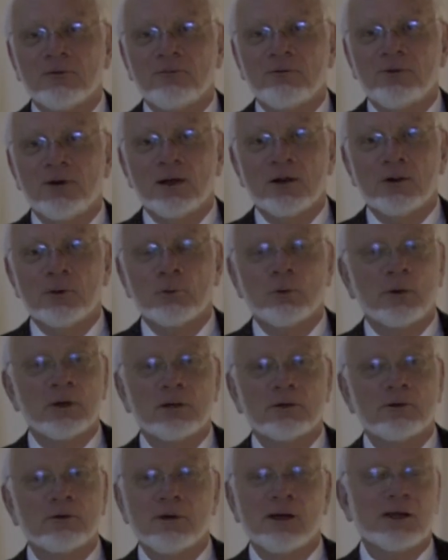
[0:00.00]
follow what
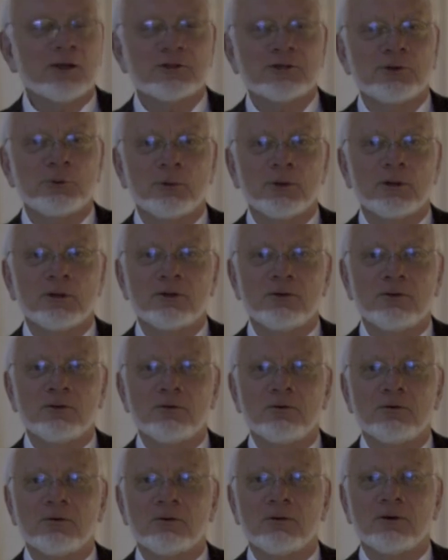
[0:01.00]
you actually want to
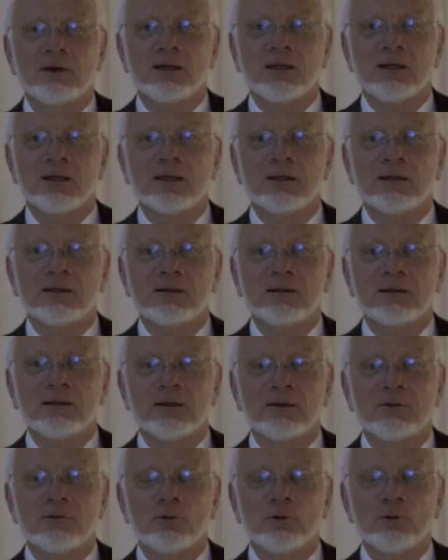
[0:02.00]
do, and uh,
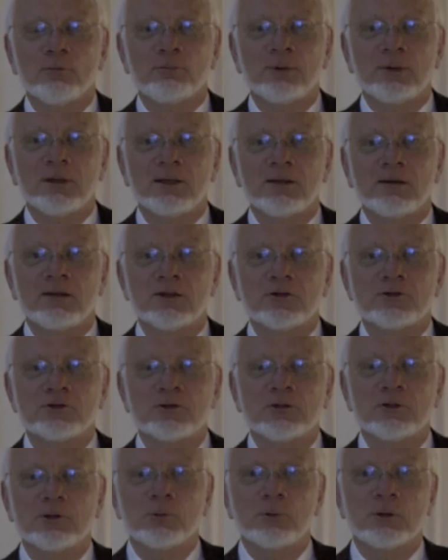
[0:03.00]
don't pay
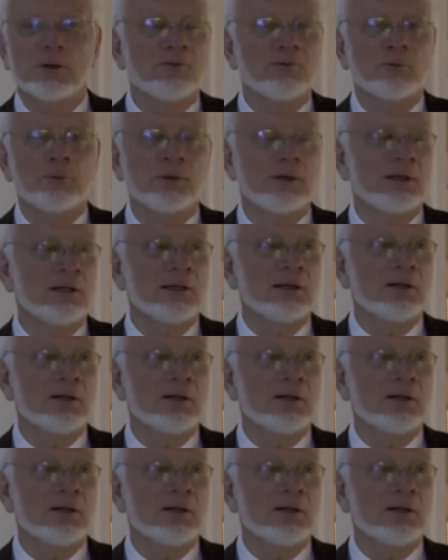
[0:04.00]
attention to what everybody